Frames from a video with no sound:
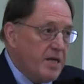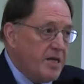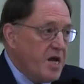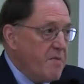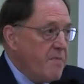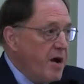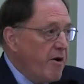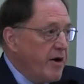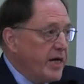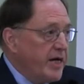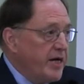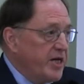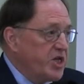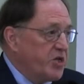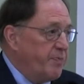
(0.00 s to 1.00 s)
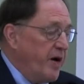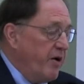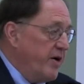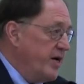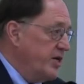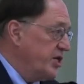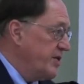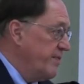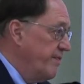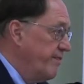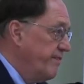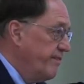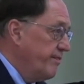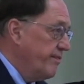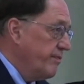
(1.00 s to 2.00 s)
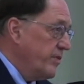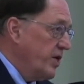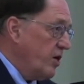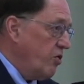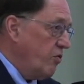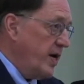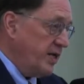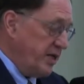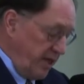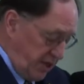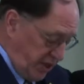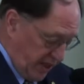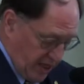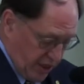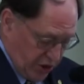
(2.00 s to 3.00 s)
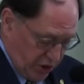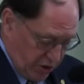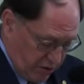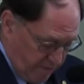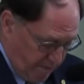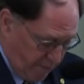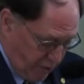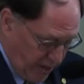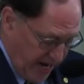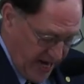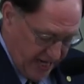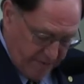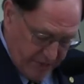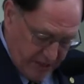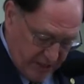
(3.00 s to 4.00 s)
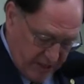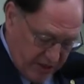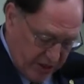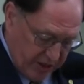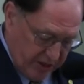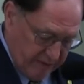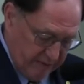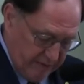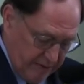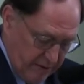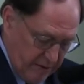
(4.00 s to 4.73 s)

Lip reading: In the American experience, the quintessential pragmatist